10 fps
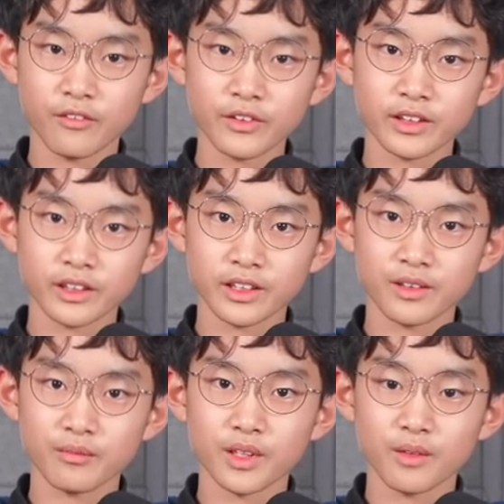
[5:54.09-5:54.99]
Like COVID
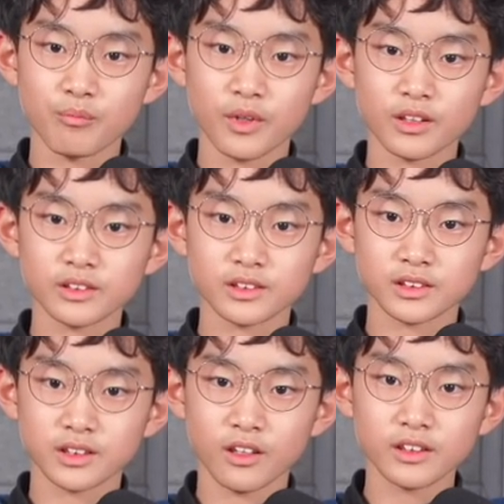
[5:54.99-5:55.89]
nineteen,
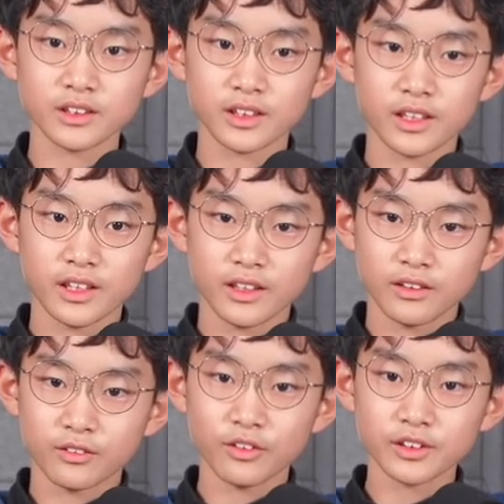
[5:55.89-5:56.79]
MERS, SARS,
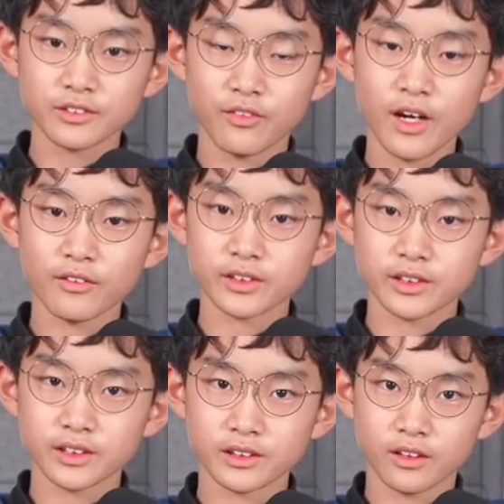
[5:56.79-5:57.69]
those
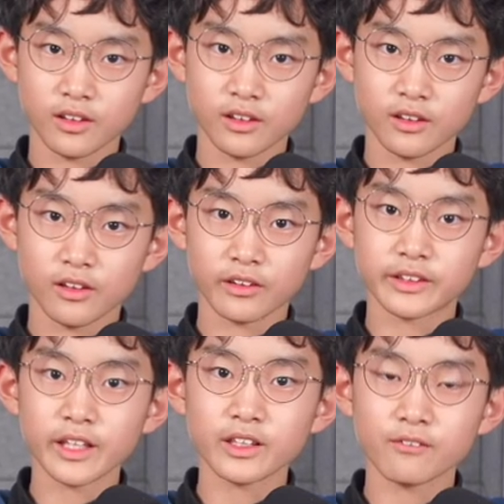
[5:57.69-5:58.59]
viruses
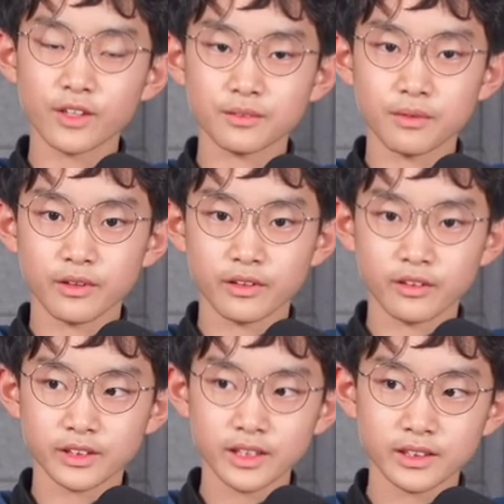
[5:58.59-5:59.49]
are attacking
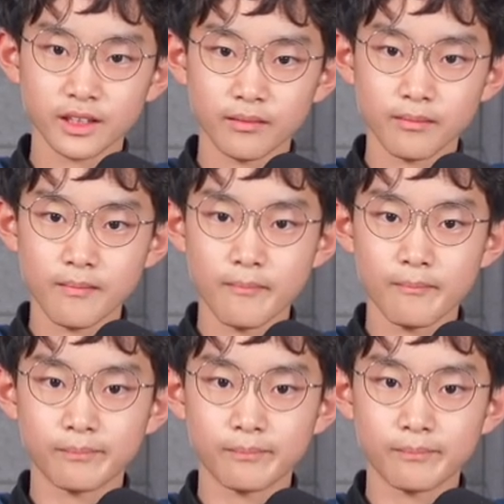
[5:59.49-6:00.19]
respiratory system.